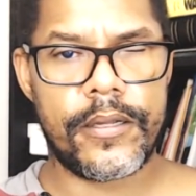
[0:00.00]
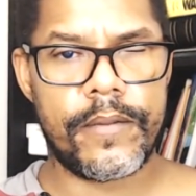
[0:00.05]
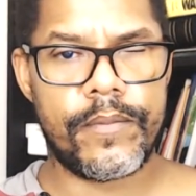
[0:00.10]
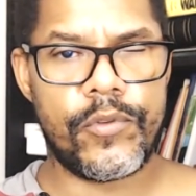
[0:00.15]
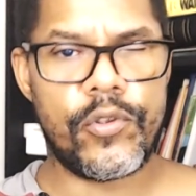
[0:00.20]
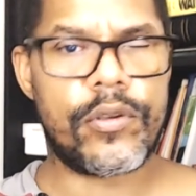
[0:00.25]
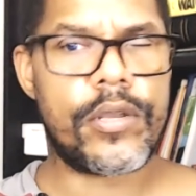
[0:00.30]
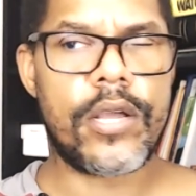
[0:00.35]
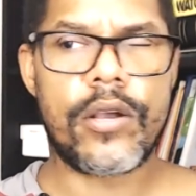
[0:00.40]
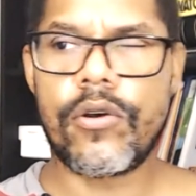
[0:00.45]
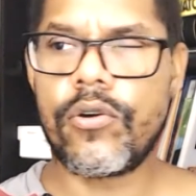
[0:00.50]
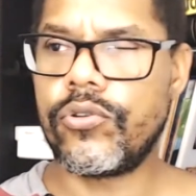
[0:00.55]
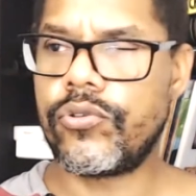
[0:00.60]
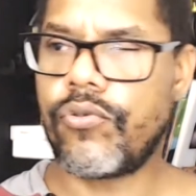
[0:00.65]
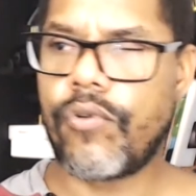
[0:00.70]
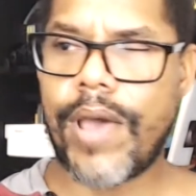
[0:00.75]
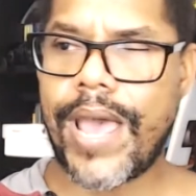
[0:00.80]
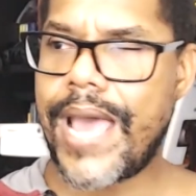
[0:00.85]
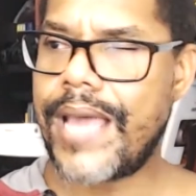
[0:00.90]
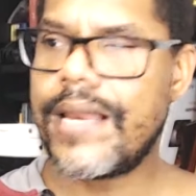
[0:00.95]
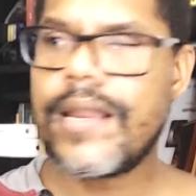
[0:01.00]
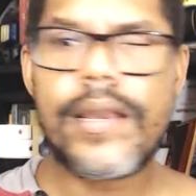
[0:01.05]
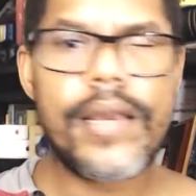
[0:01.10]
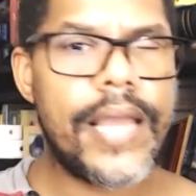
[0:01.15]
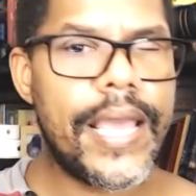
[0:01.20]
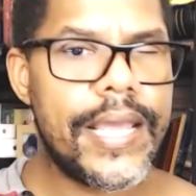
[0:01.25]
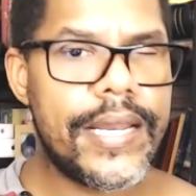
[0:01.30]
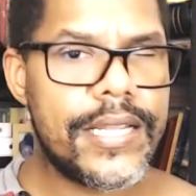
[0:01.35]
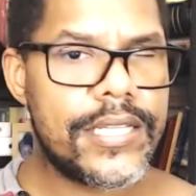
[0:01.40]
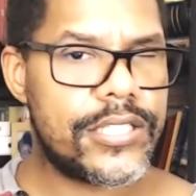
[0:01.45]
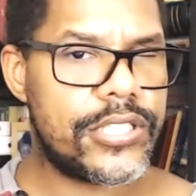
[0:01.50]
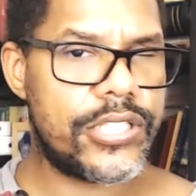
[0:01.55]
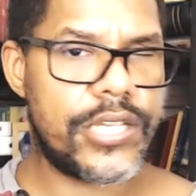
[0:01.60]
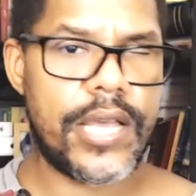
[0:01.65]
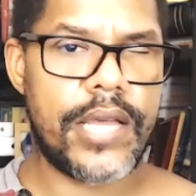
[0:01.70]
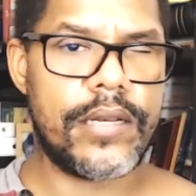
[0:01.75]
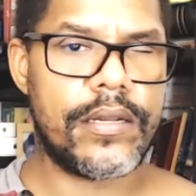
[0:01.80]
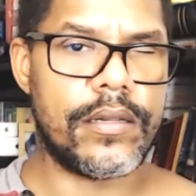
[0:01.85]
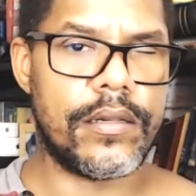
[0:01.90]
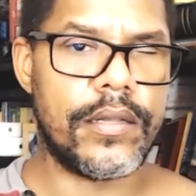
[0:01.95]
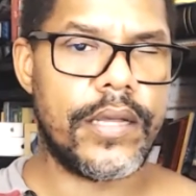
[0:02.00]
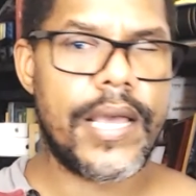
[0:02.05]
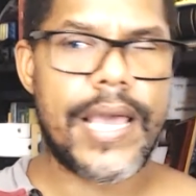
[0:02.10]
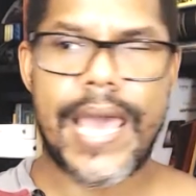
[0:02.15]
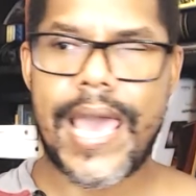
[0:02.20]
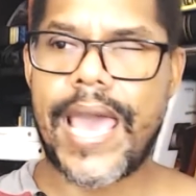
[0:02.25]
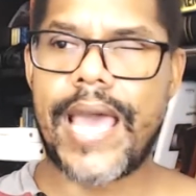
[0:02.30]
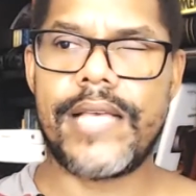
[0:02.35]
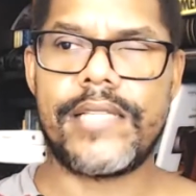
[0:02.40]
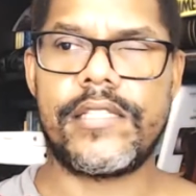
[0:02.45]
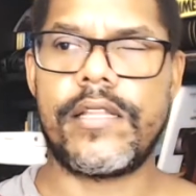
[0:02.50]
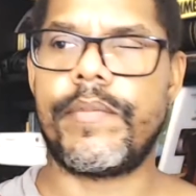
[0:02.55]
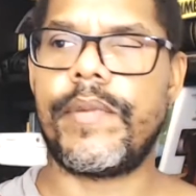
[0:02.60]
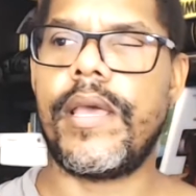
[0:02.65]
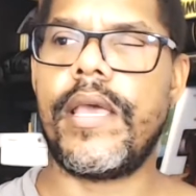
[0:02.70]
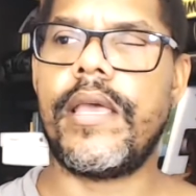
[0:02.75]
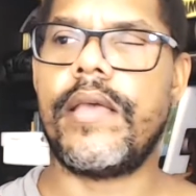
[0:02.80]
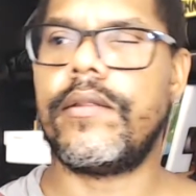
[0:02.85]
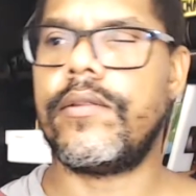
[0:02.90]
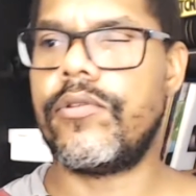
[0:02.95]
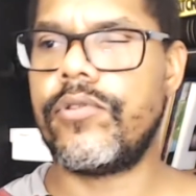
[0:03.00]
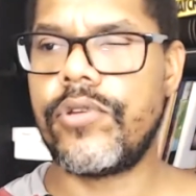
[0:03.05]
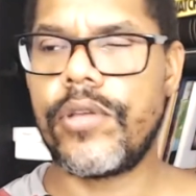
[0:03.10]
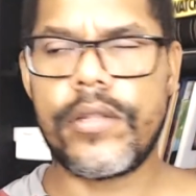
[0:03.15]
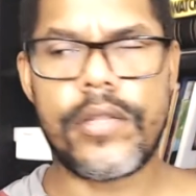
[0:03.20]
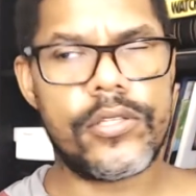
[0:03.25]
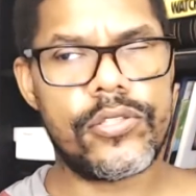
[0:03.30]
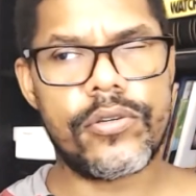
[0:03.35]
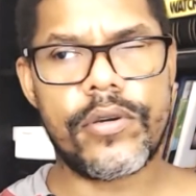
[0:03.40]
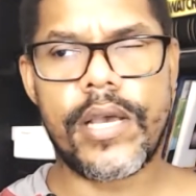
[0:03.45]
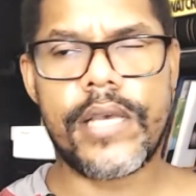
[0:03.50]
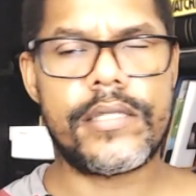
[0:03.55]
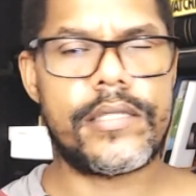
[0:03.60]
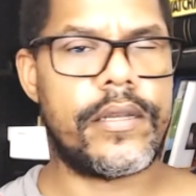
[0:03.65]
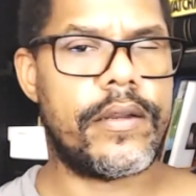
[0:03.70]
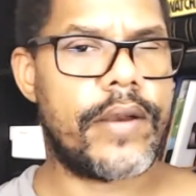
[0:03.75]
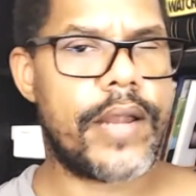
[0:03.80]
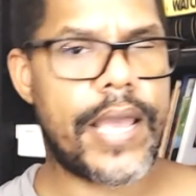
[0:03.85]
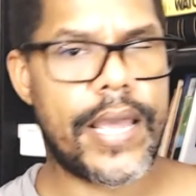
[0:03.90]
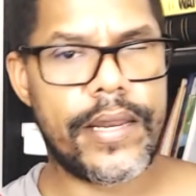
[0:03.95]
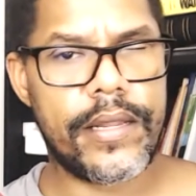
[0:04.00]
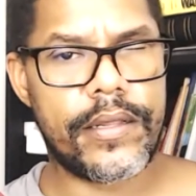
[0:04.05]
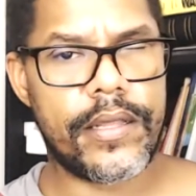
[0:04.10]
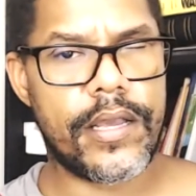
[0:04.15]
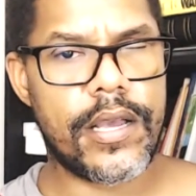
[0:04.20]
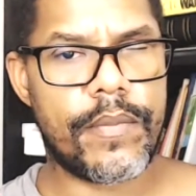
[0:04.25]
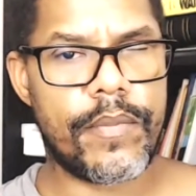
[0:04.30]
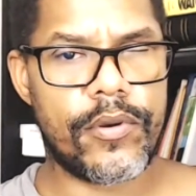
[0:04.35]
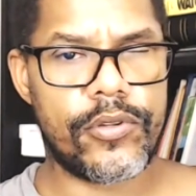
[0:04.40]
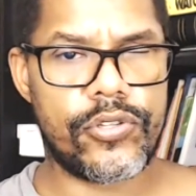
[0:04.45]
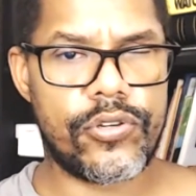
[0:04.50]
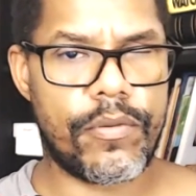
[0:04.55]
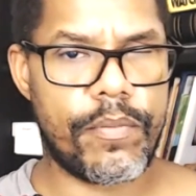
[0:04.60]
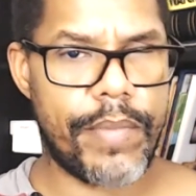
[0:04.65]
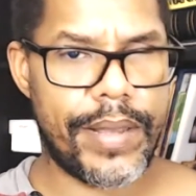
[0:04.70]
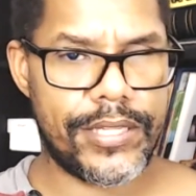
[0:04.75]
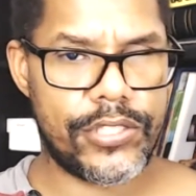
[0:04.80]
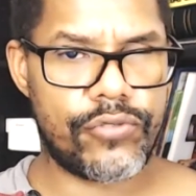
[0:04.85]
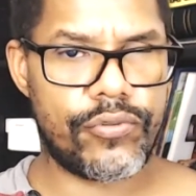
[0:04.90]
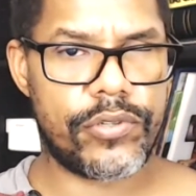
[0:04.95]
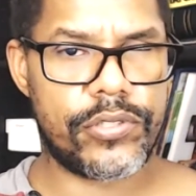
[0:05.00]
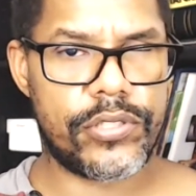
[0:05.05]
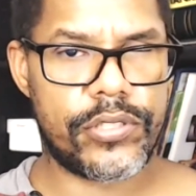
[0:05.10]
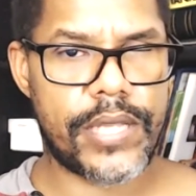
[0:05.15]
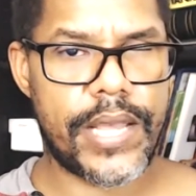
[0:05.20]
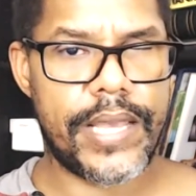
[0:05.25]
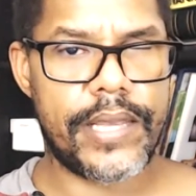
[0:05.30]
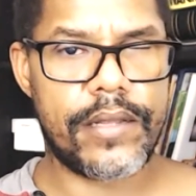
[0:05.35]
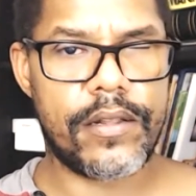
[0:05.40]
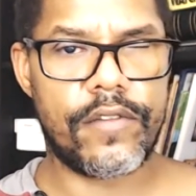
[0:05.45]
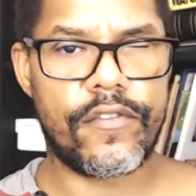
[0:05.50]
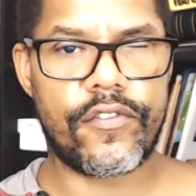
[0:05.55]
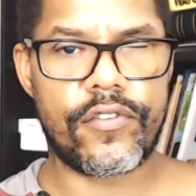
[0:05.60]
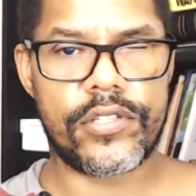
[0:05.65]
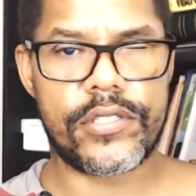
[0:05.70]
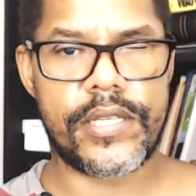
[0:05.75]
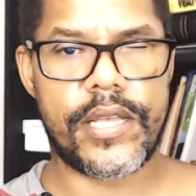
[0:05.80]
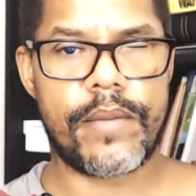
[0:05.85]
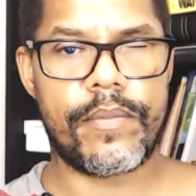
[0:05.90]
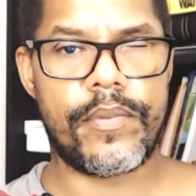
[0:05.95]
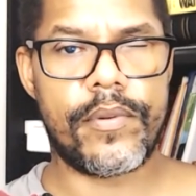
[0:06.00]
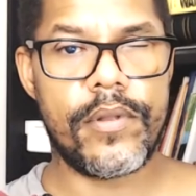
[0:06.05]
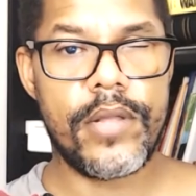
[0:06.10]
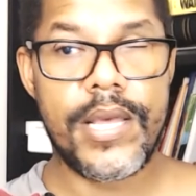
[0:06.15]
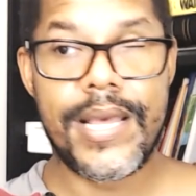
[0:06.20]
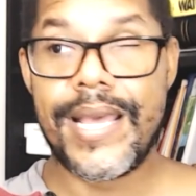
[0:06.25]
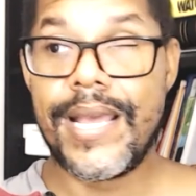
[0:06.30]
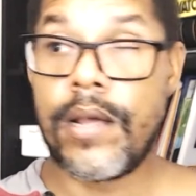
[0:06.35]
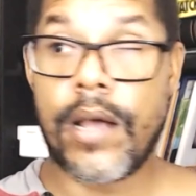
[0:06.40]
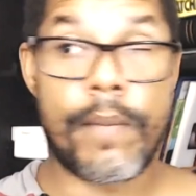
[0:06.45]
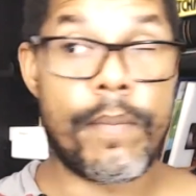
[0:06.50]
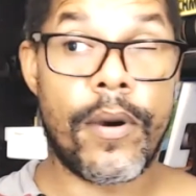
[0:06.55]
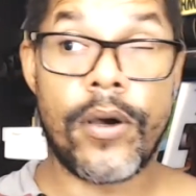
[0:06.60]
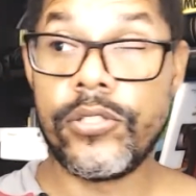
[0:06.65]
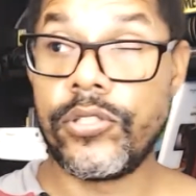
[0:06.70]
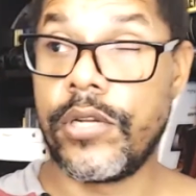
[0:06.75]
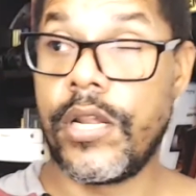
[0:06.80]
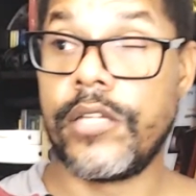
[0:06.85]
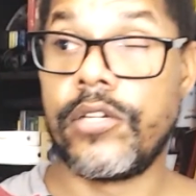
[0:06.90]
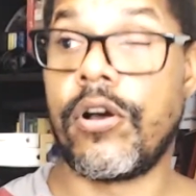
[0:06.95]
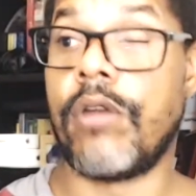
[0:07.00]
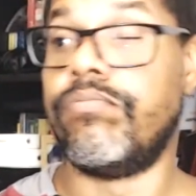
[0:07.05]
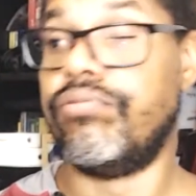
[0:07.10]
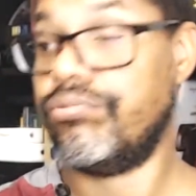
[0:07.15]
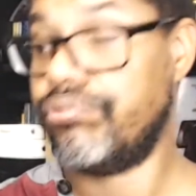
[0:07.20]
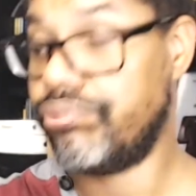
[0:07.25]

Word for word: You can go to any lady's channel, ask them, hey, did you guys hear anything about your menstrual cycle, for example? A bunch of ladies go...